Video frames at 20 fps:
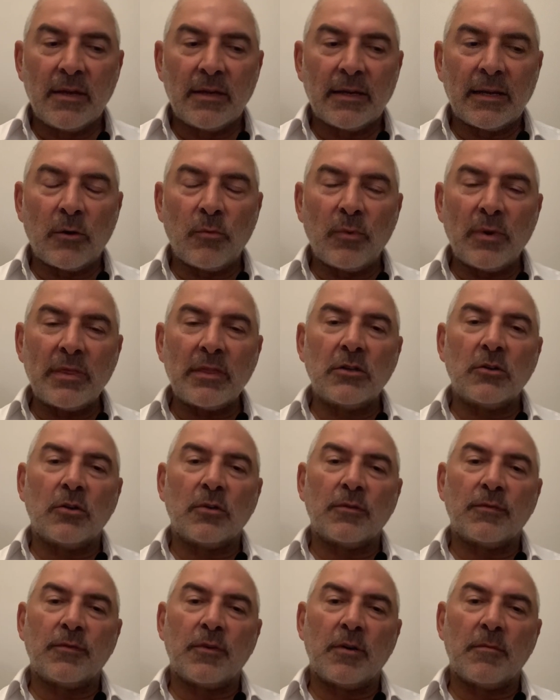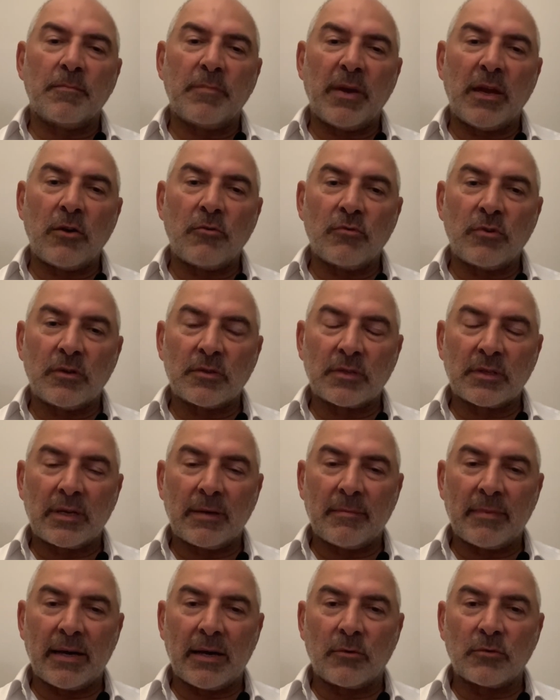Now, when the non-farm payrolls
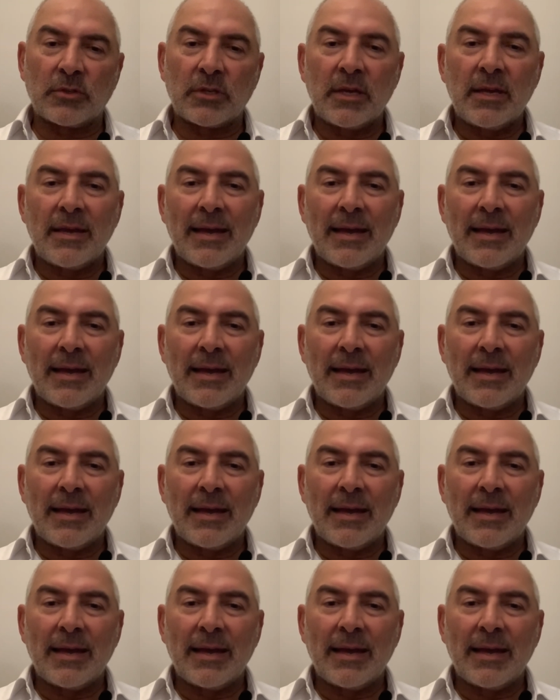come out